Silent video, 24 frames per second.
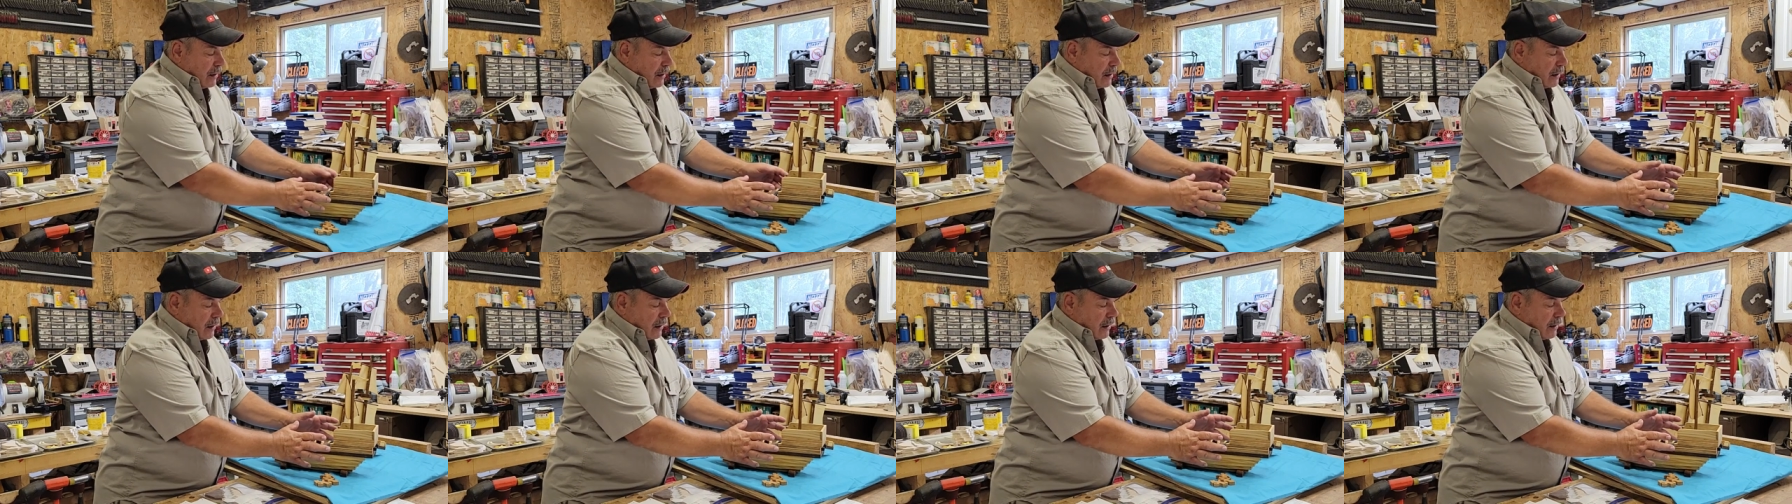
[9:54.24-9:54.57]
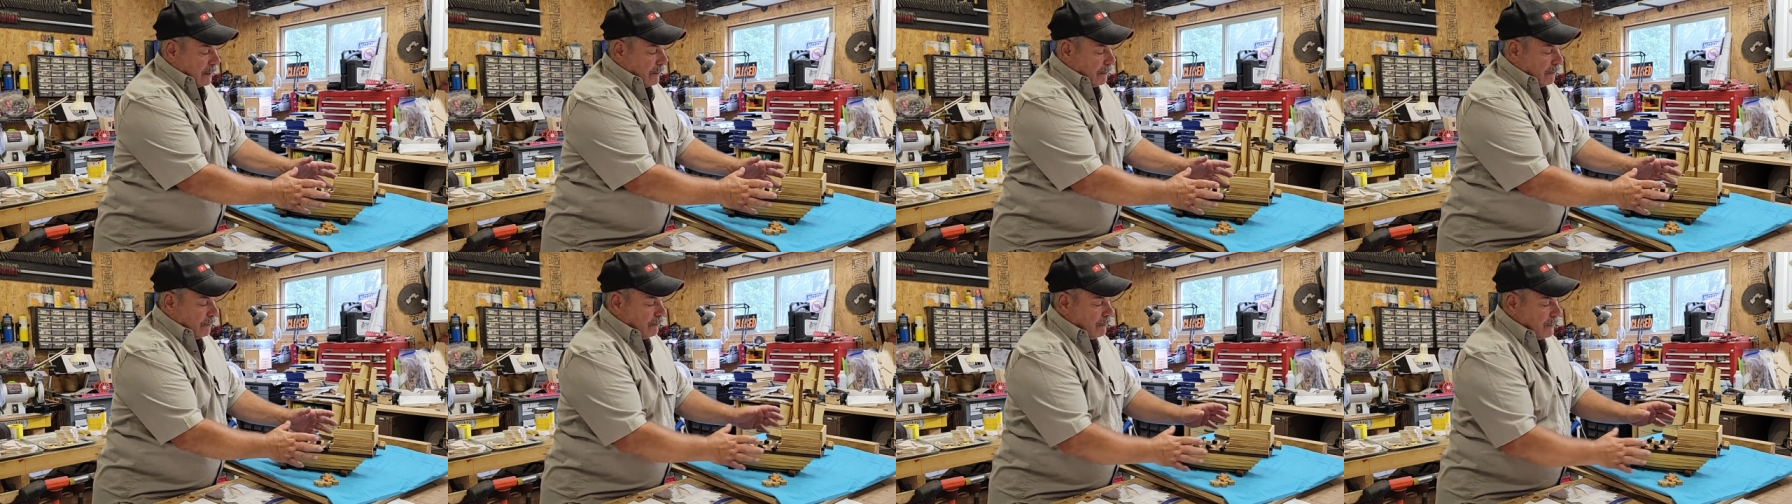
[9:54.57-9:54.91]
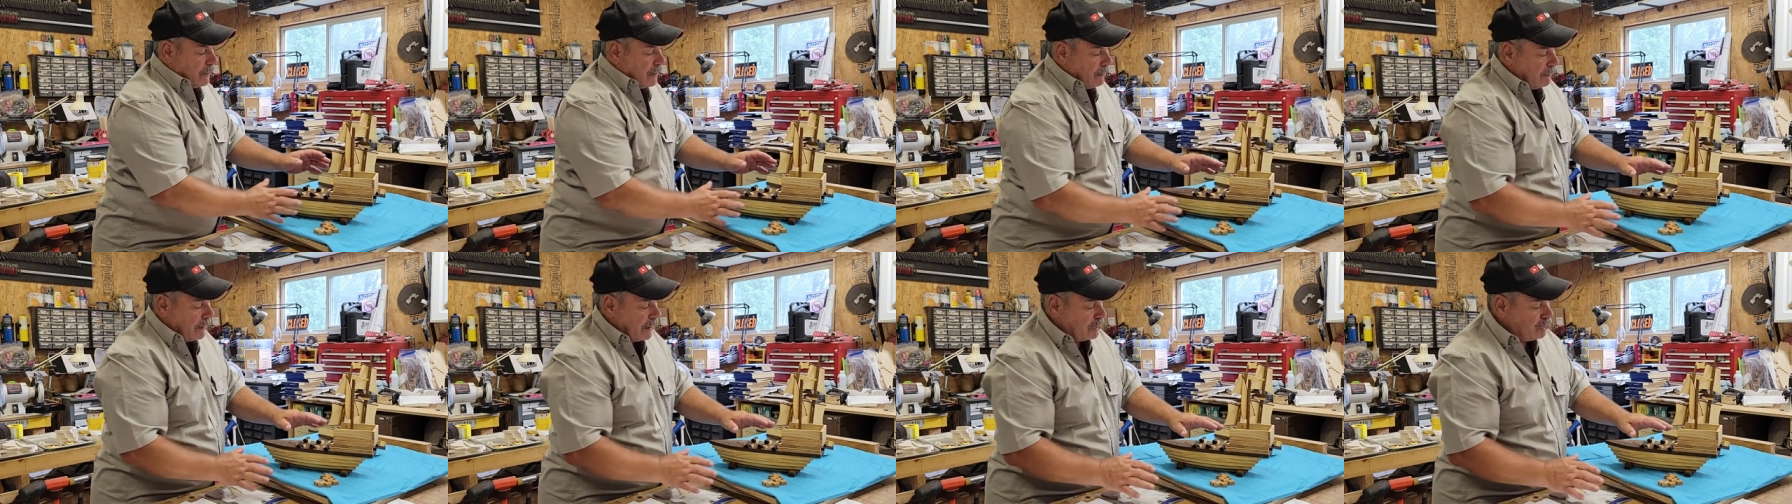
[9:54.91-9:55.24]
Um,
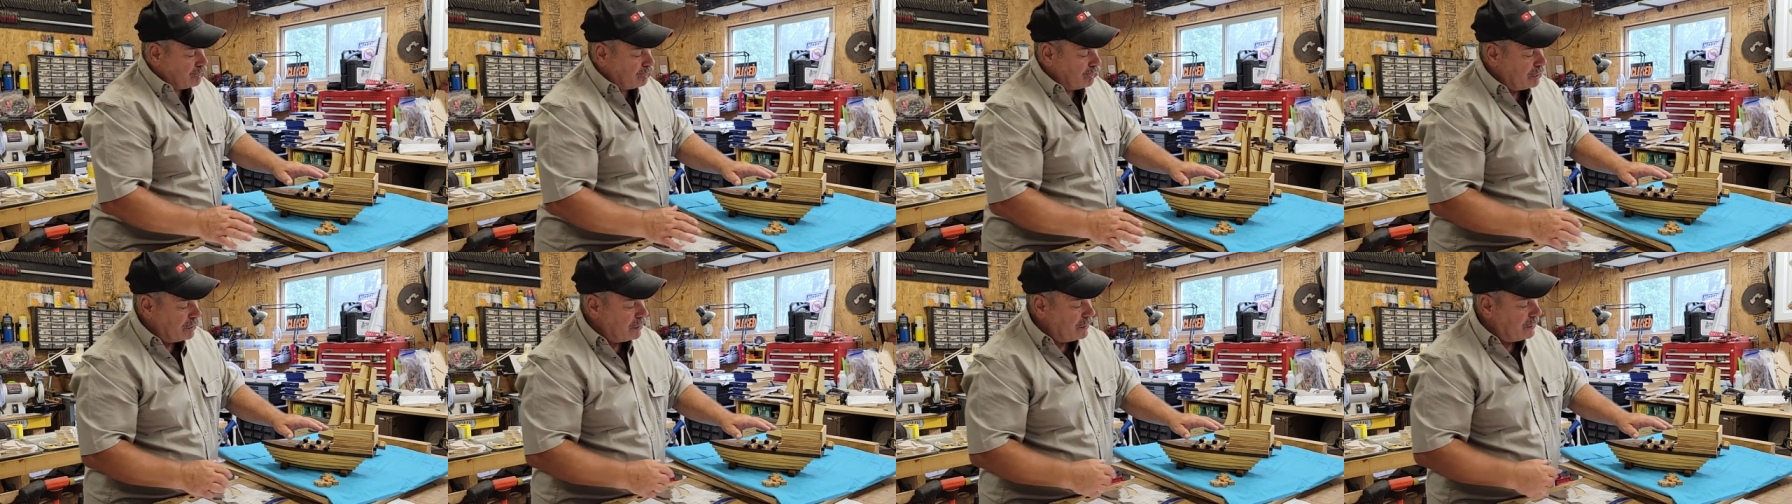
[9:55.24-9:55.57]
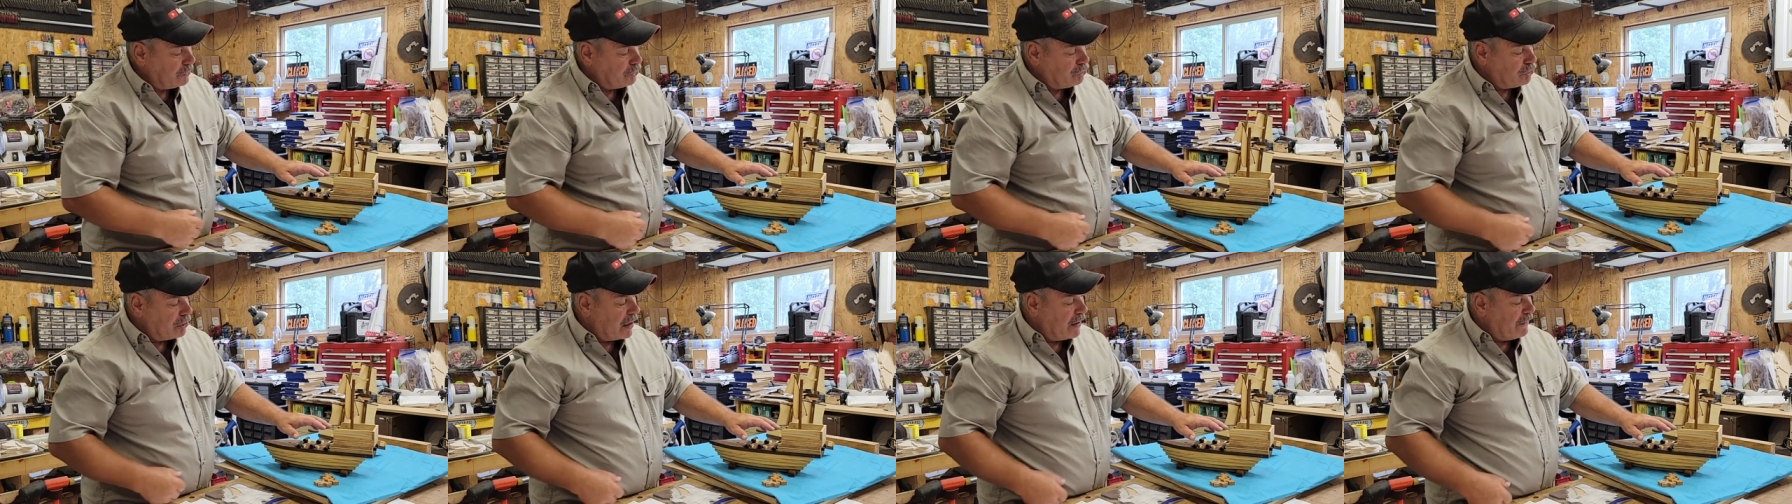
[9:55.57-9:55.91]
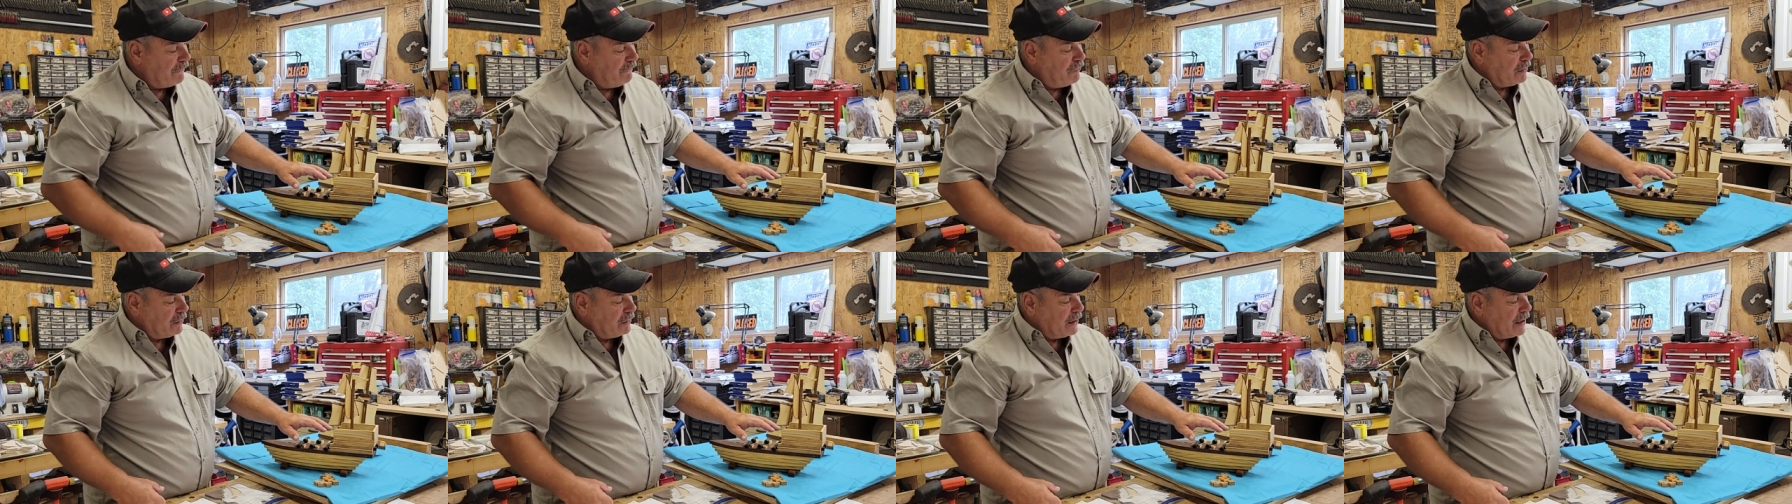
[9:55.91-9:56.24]
make sure you dry
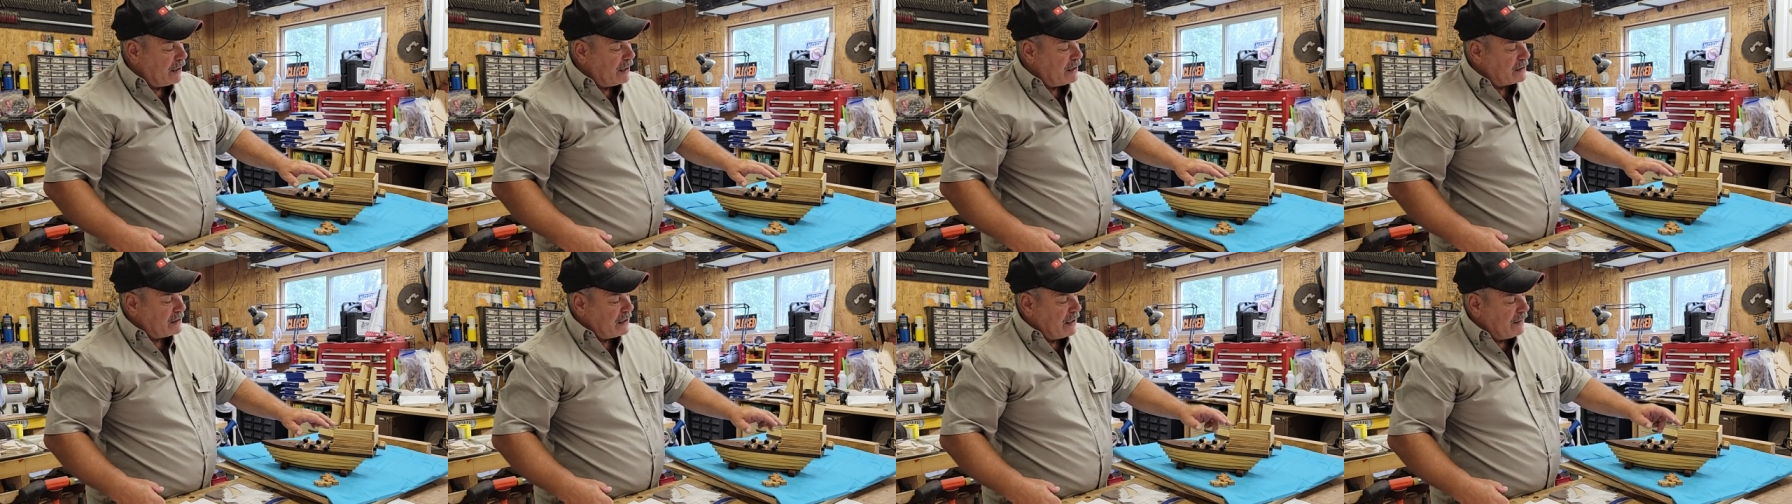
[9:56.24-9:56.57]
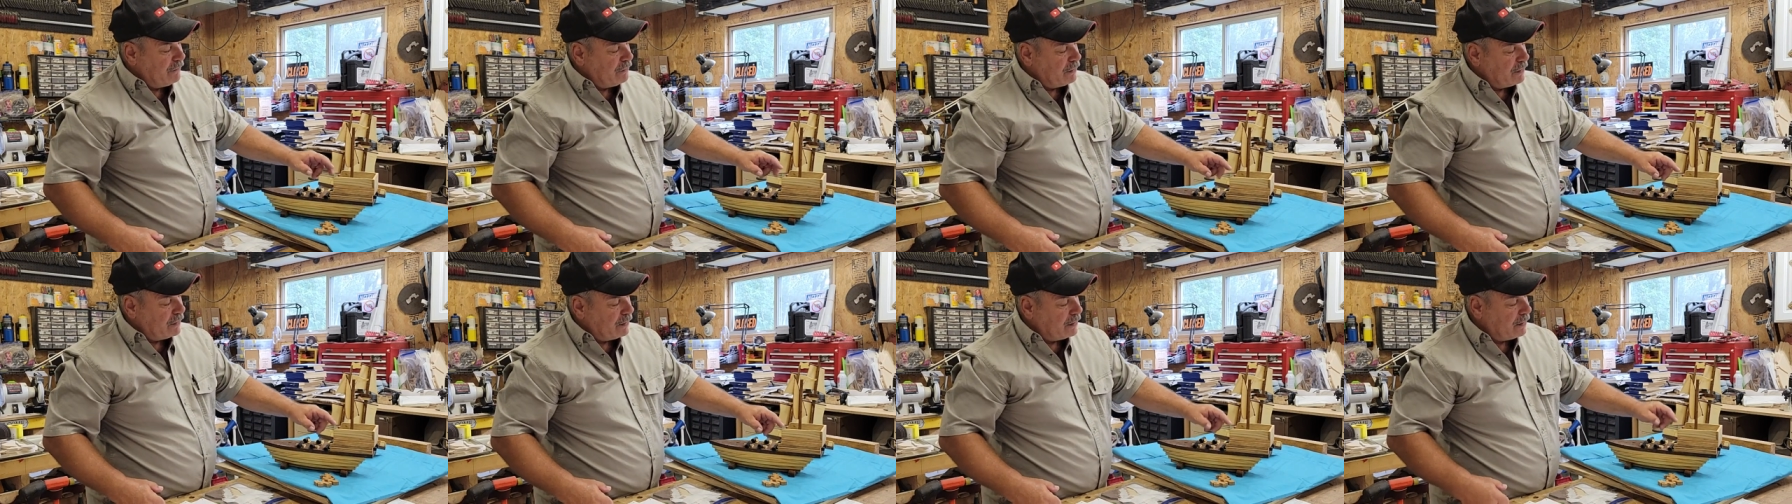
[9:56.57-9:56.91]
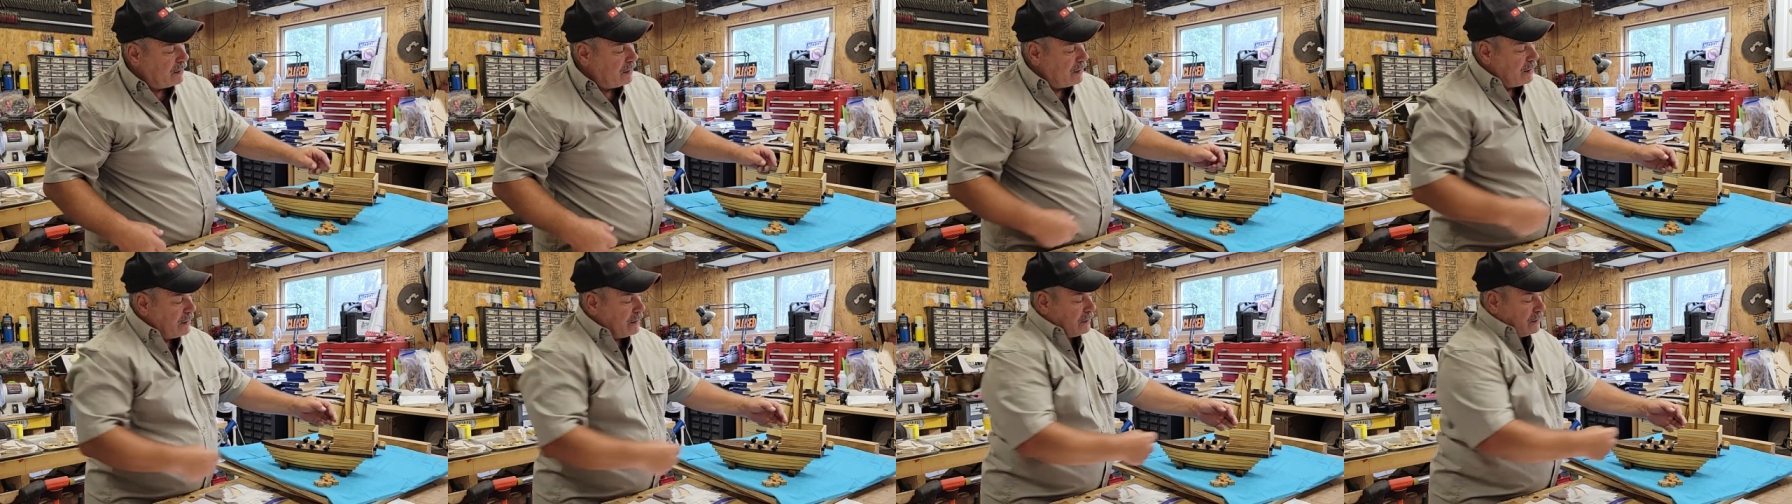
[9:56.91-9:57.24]
fit things, even the,
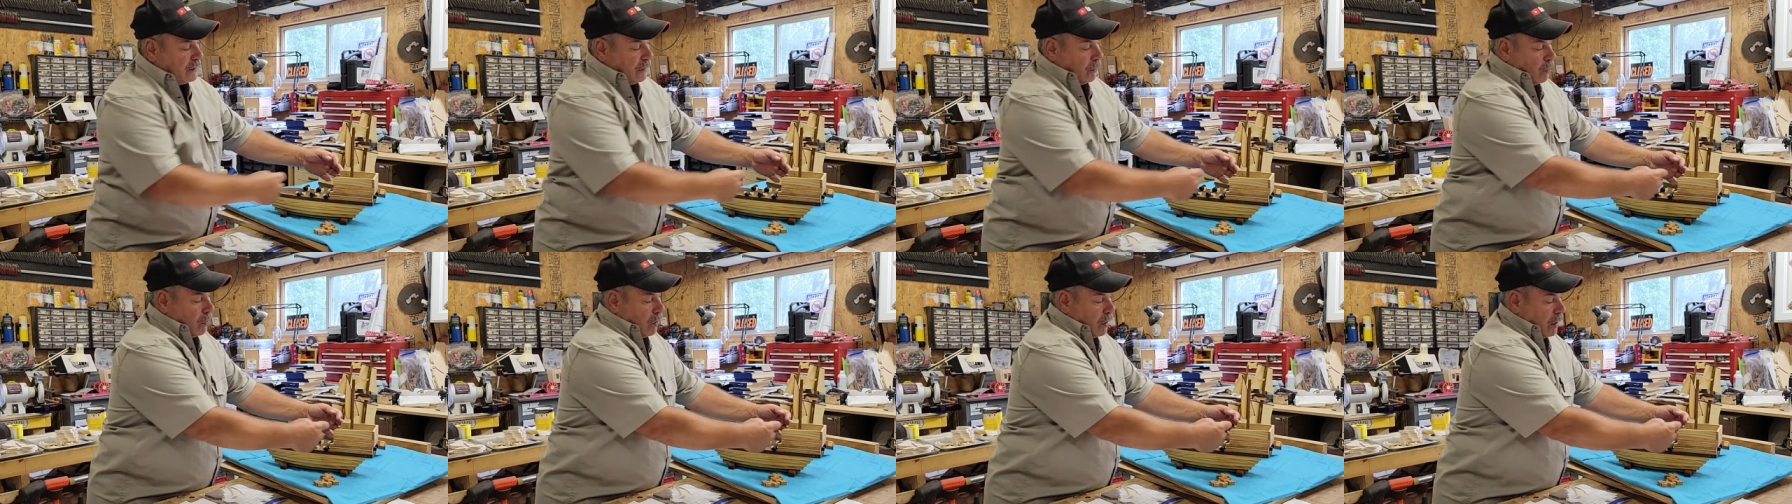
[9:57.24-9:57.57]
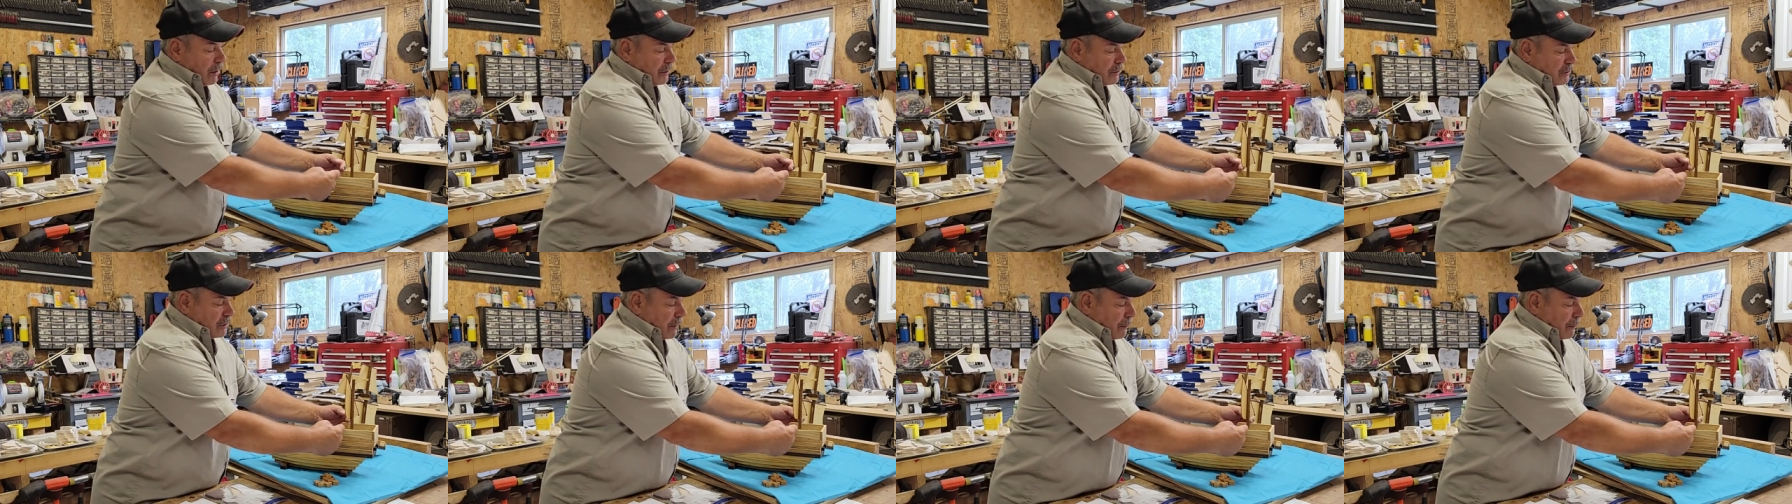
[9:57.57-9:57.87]
the walls